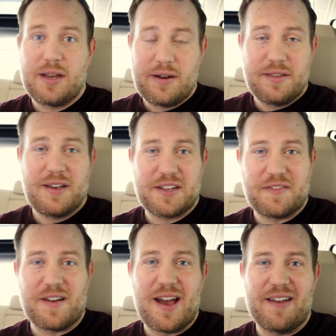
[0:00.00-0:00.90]
here in the
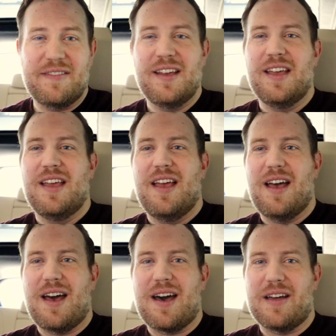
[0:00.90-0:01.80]
X5.
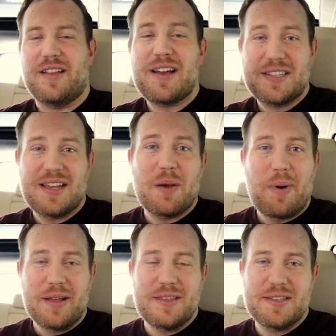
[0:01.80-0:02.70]
Like I said, I
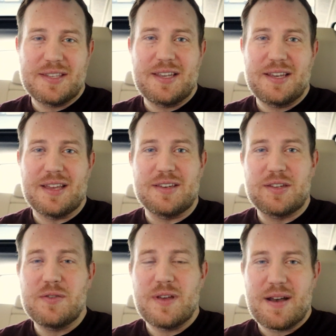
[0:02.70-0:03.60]
bought this thing in
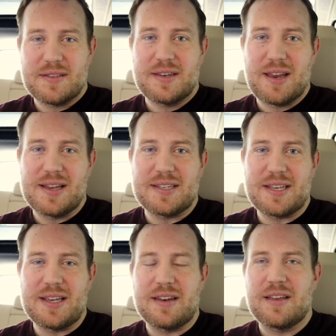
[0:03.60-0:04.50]

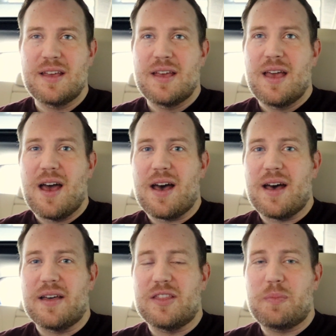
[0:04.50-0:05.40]
2019.
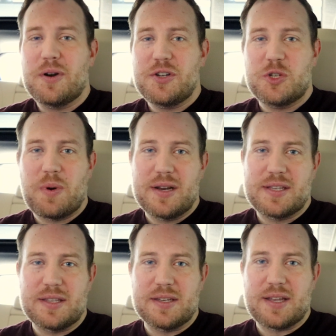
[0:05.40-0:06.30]
The purchase
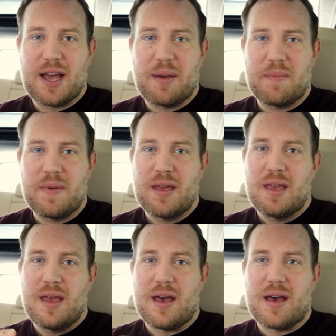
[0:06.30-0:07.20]
price at the time,
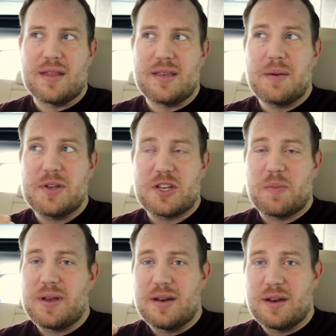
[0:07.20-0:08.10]
the
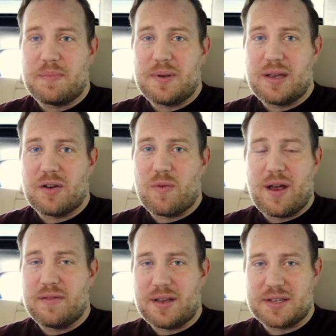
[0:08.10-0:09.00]
MSRP ended up being
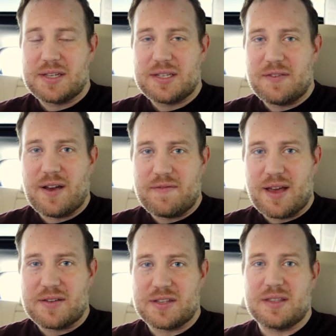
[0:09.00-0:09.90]
around like
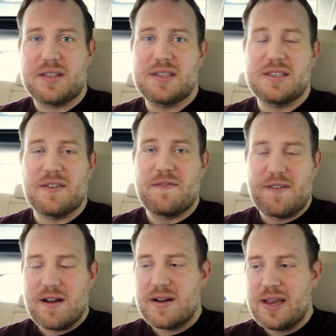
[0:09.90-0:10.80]
$65,000. This is a
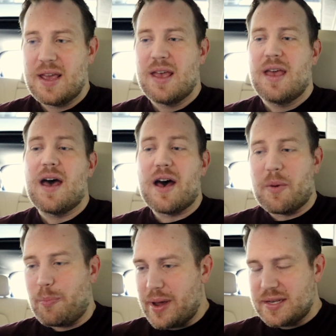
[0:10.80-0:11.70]
very
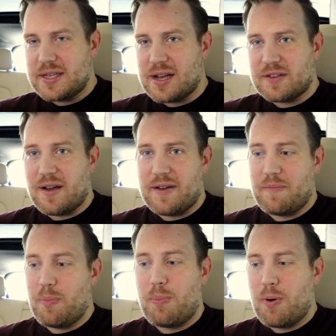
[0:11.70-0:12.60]
base X5,
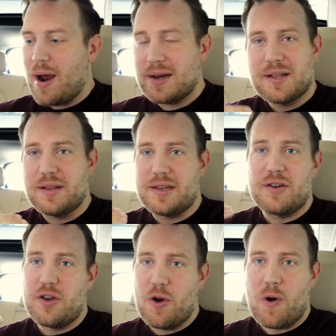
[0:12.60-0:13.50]
practically
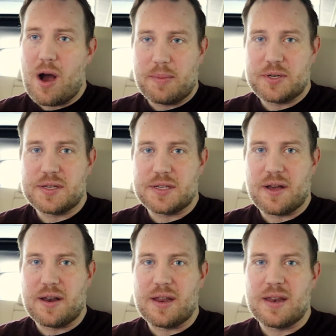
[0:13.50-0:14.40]
no options
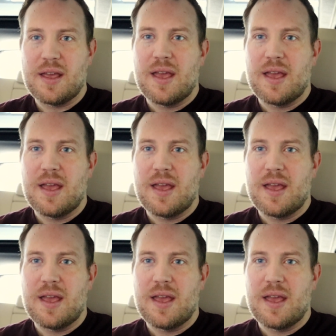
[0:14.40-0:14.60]
on it.